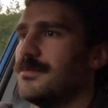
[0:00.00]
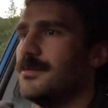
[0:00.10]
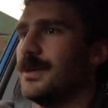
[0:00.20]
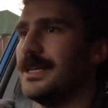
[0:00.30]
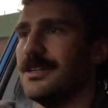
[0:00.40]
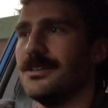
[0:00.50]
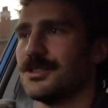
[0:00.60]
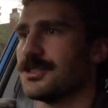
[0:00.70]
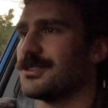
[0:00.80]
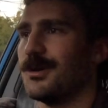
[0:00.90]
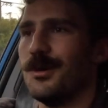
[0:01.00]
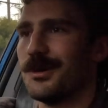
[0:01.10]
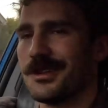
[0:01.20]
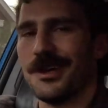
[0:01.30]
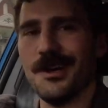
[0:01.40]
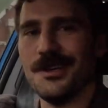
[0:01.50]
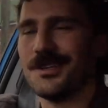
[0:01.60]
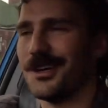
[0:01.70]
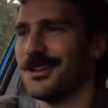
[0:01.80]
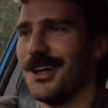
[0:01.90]
We just ordered those
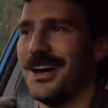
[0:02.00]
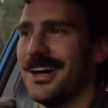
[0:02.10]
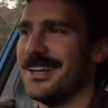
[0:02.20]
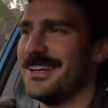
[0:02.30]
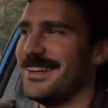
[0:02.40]
online.